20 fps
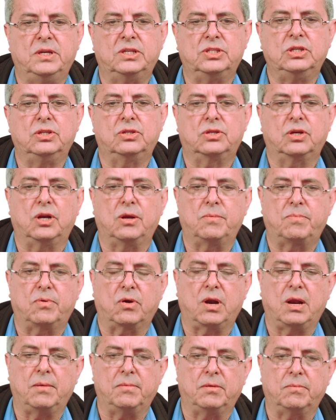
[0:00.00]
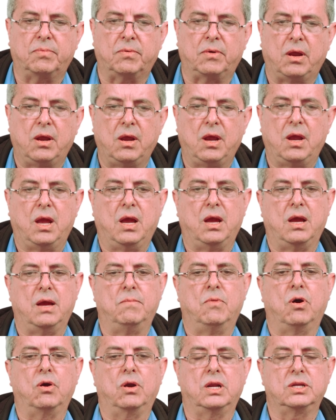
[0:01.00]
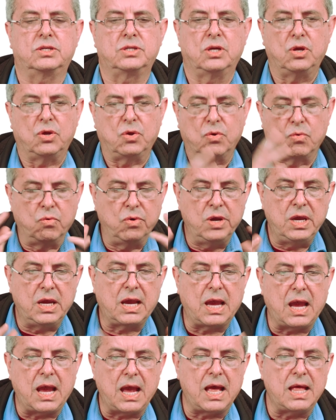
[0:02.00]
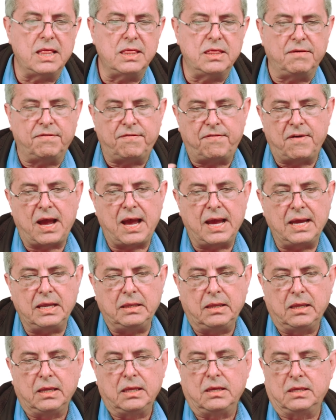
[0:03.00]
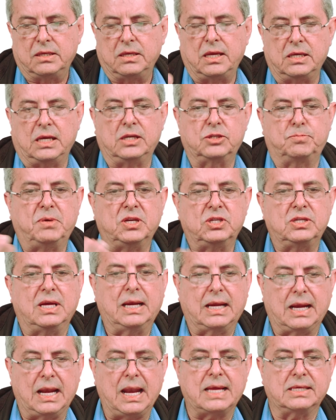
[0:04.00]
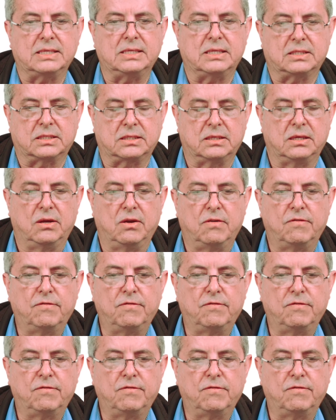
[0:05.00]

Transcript: mixed integer programming models, we can define special classes.